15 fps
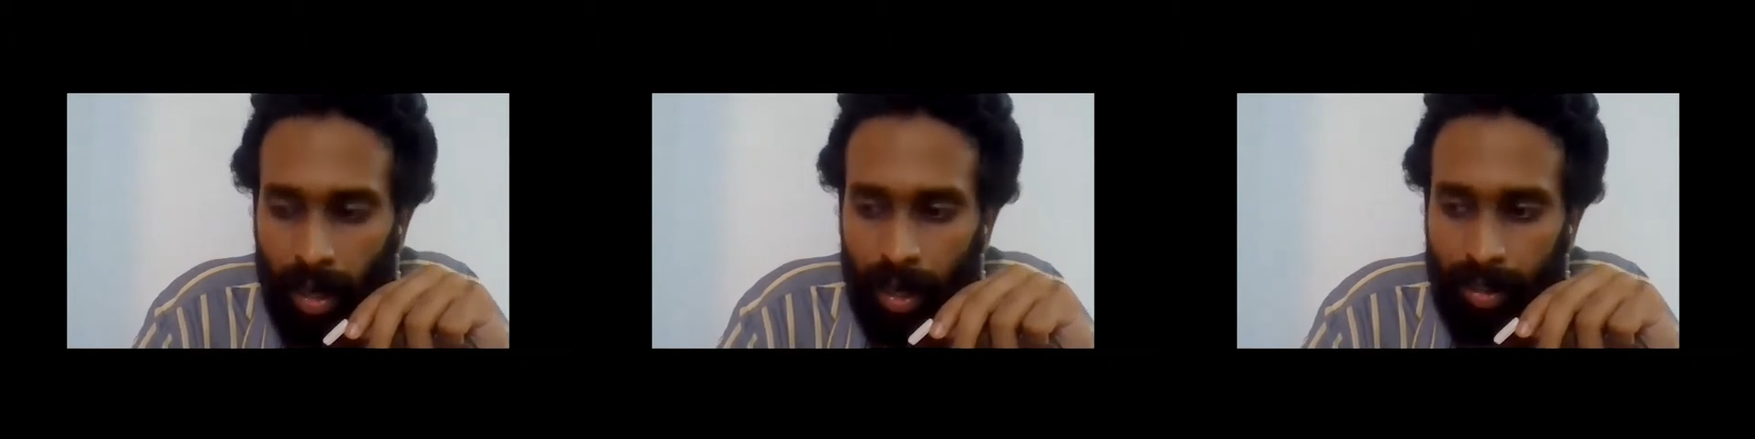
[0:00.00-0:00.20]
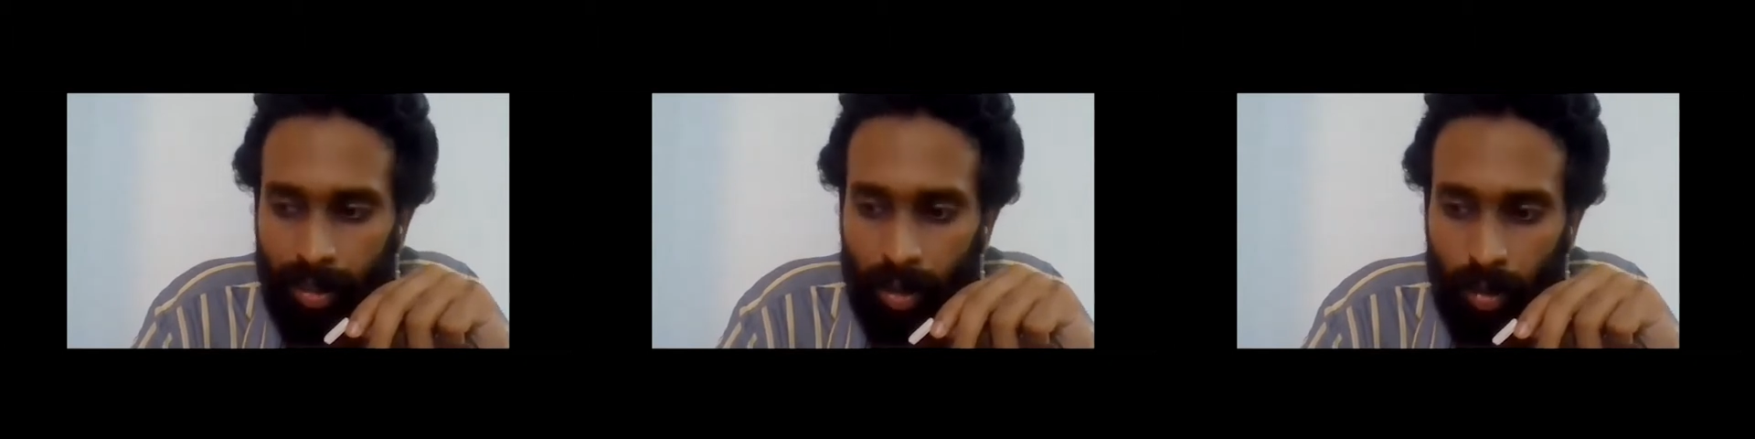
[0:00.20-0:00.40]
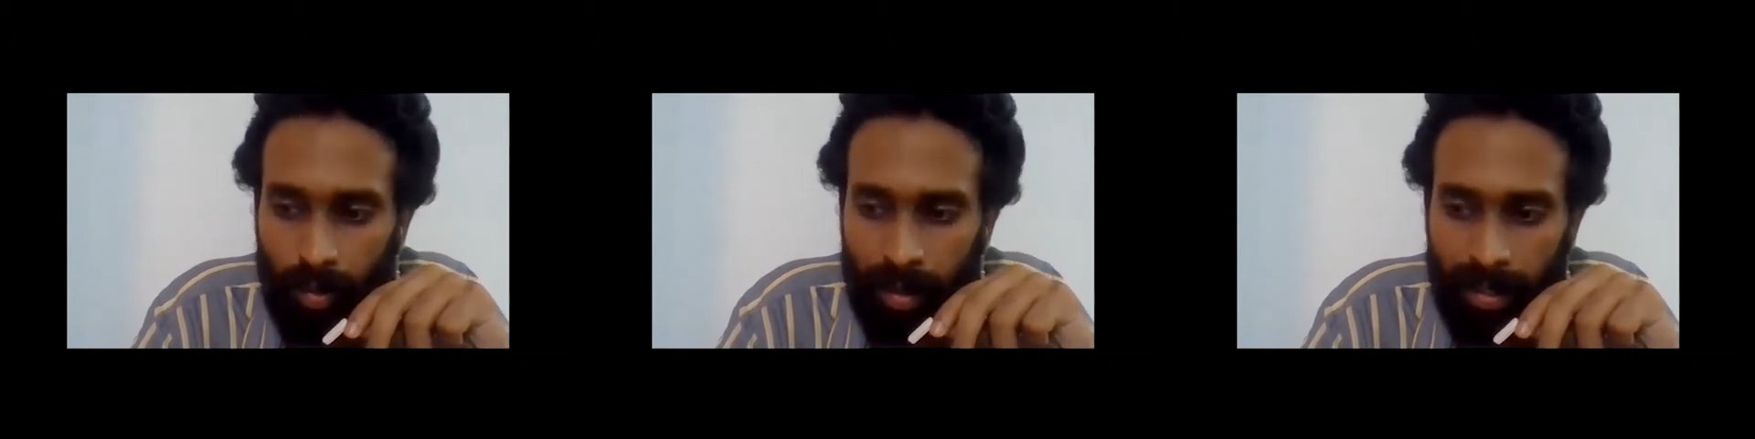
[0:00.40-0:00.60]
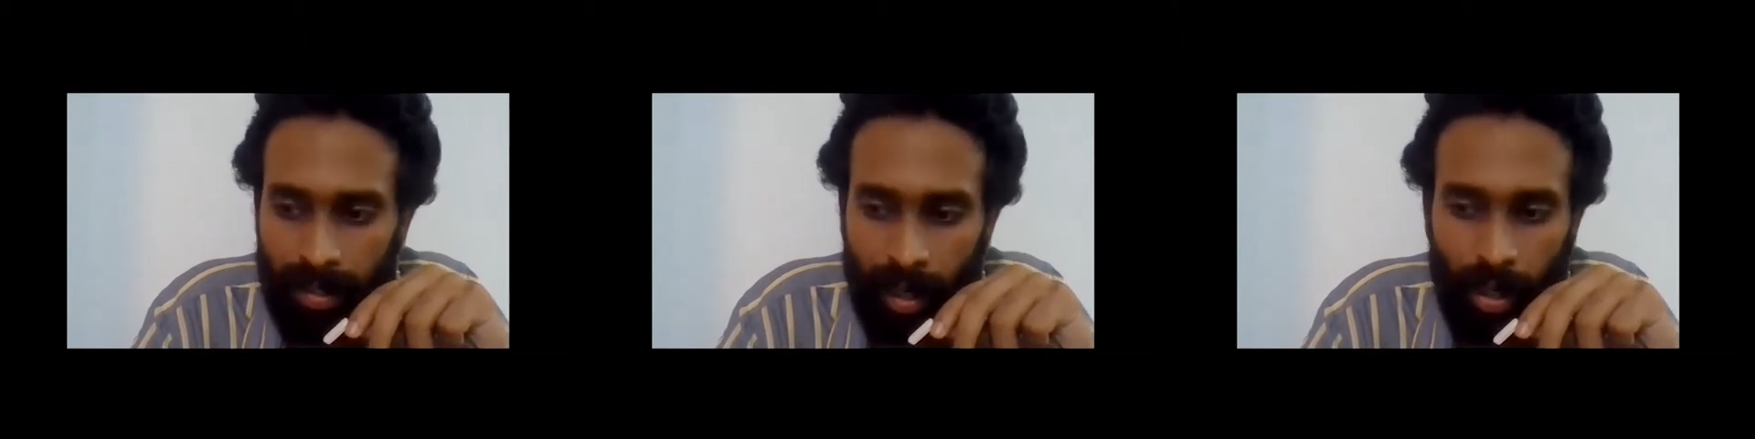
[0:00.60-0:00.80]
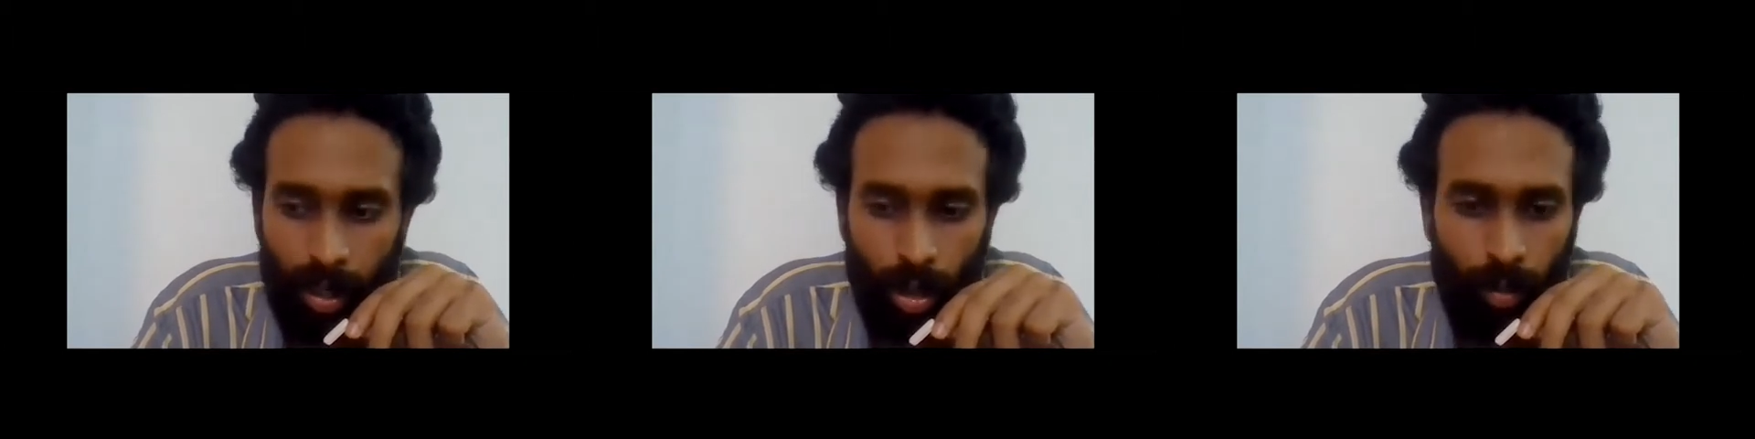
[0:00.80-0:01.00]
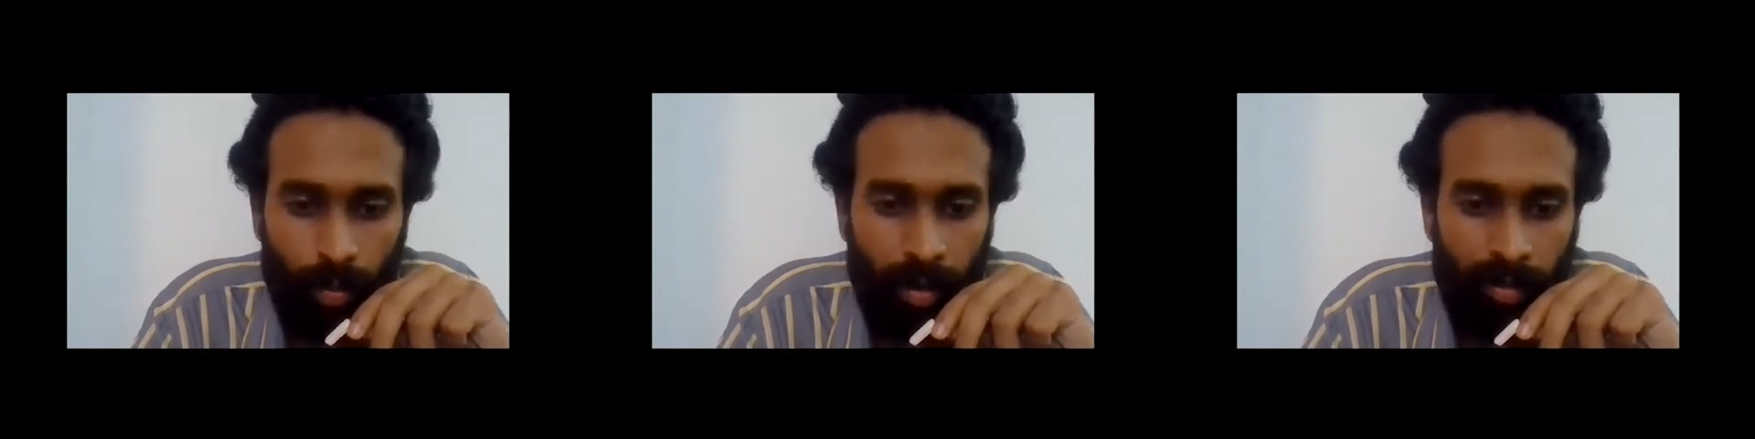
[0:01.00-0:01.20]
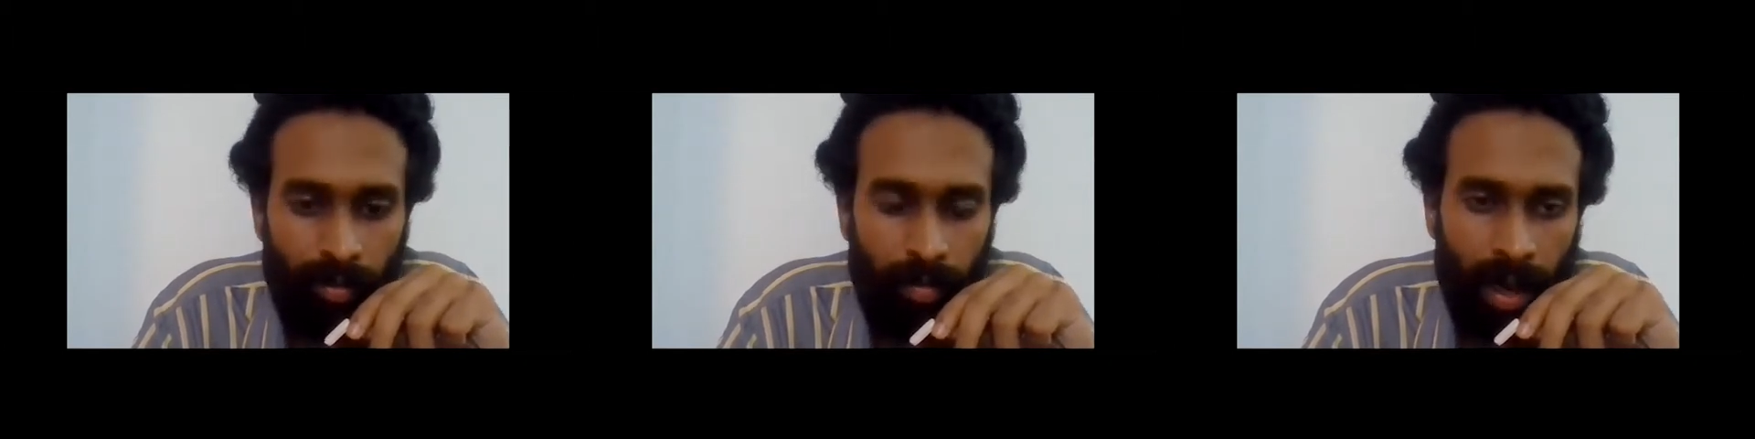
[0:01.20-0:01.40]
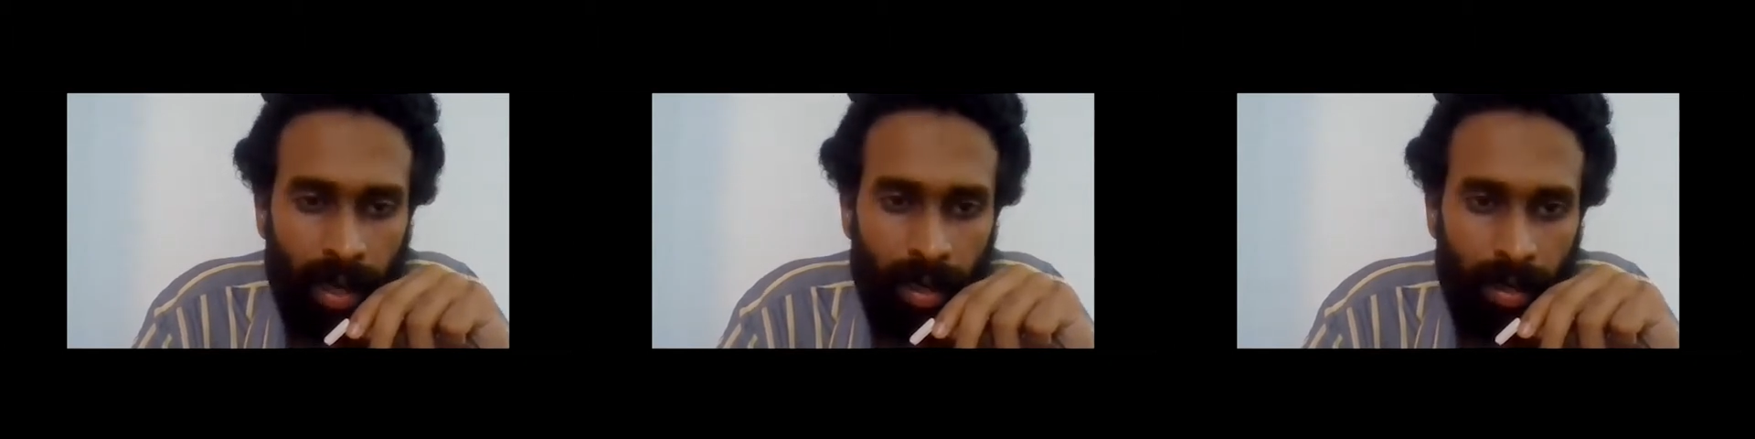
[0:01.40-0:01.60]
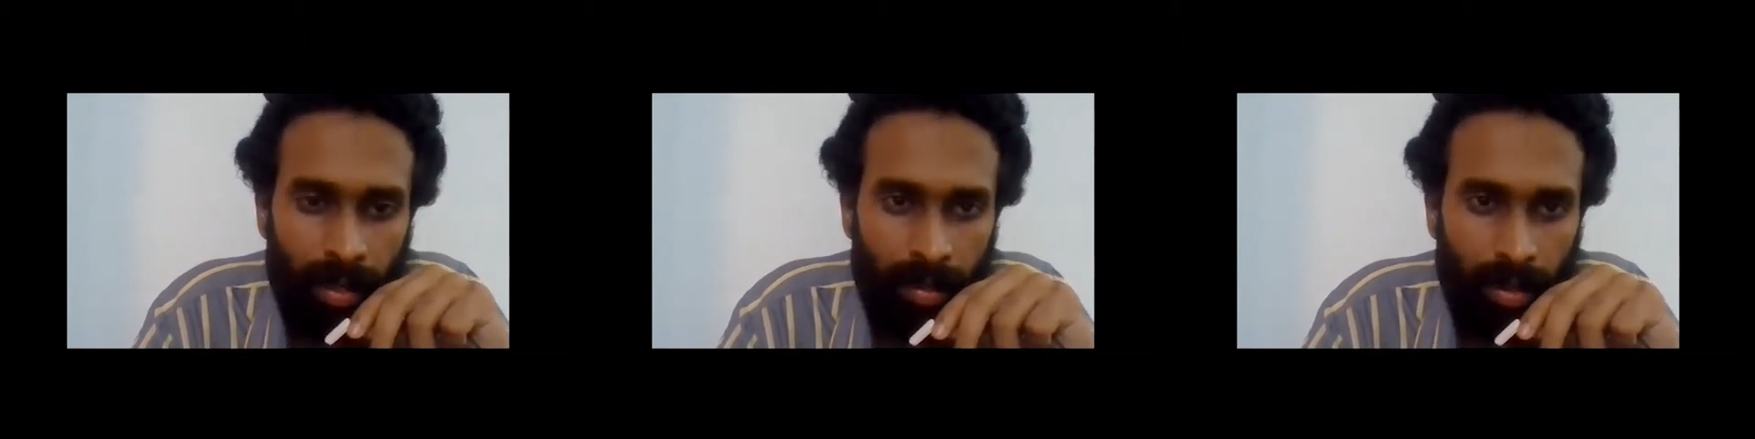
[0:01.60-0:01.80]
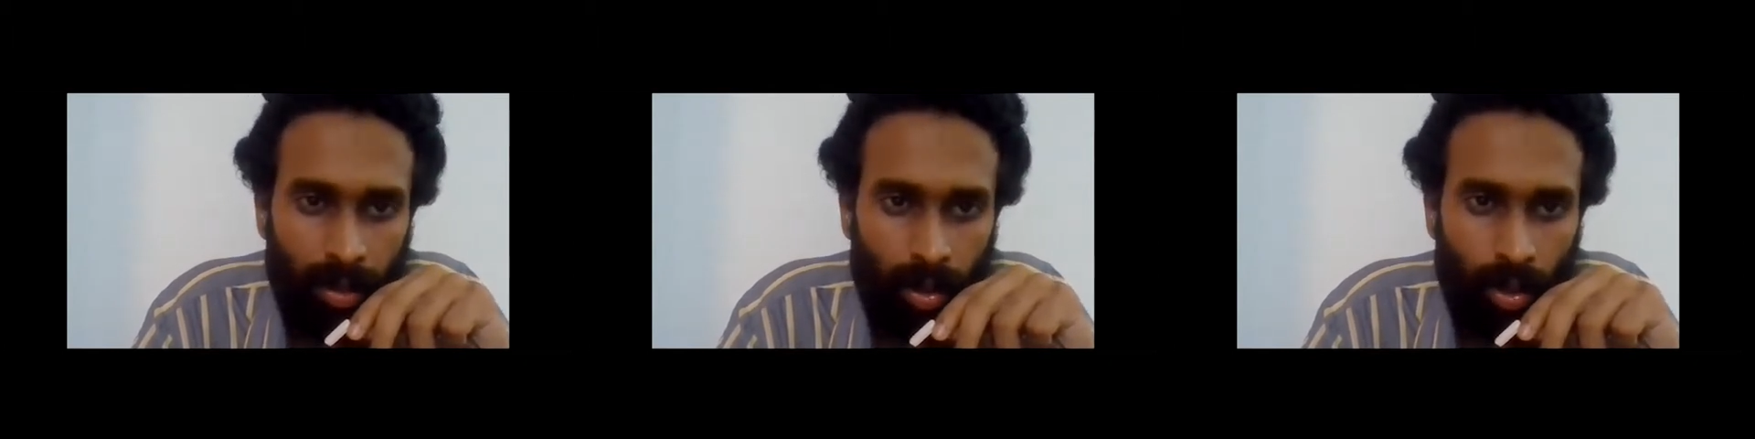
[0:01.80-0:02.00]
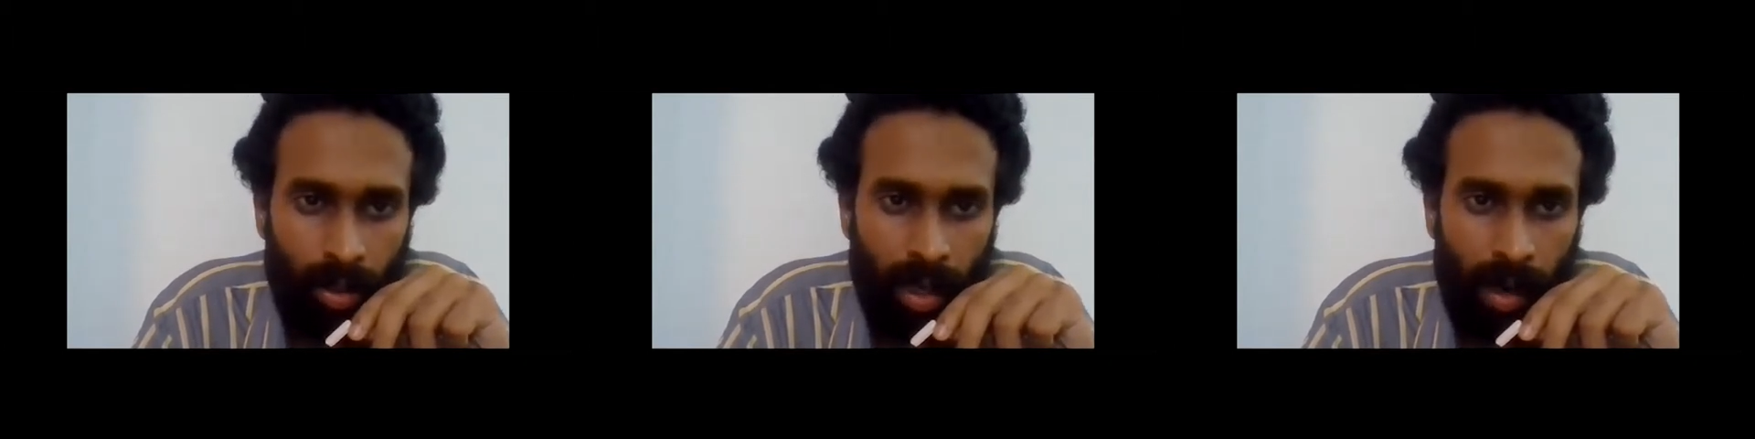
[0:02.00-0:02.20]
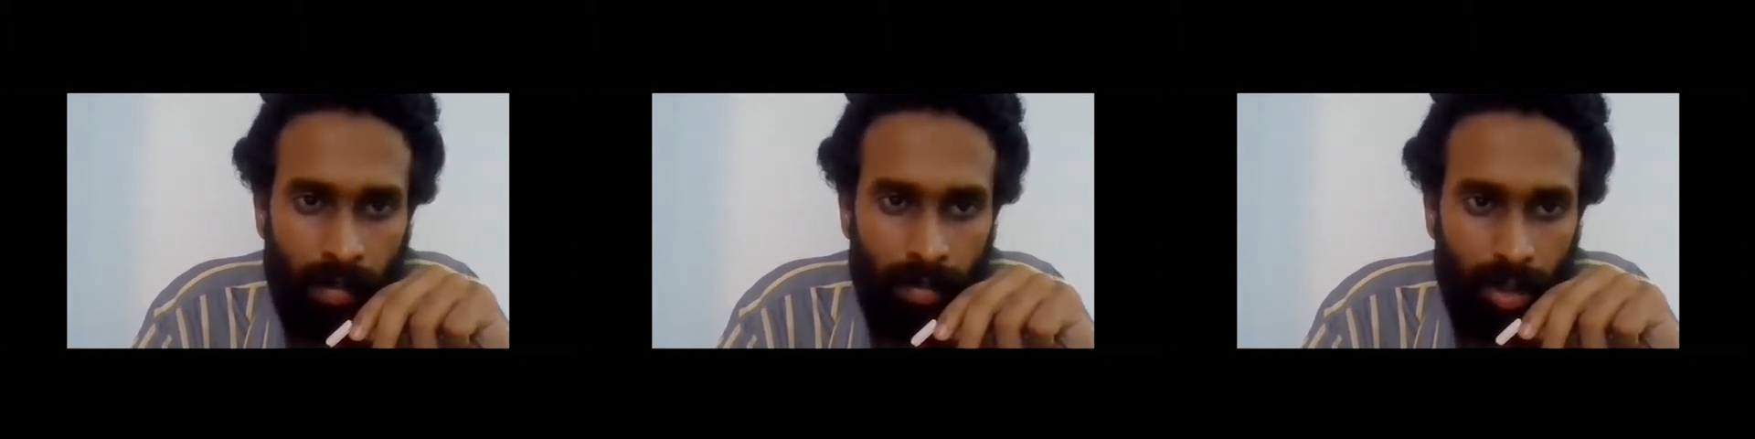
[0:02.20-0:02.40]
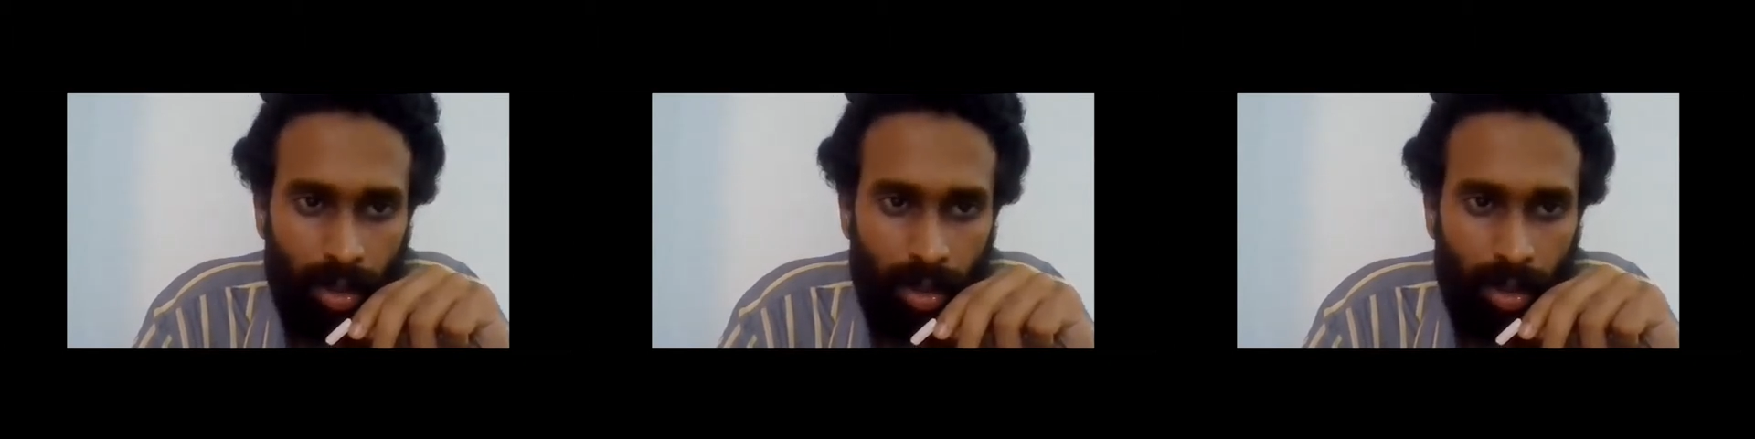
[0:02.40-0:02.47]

So these are a group of miners who come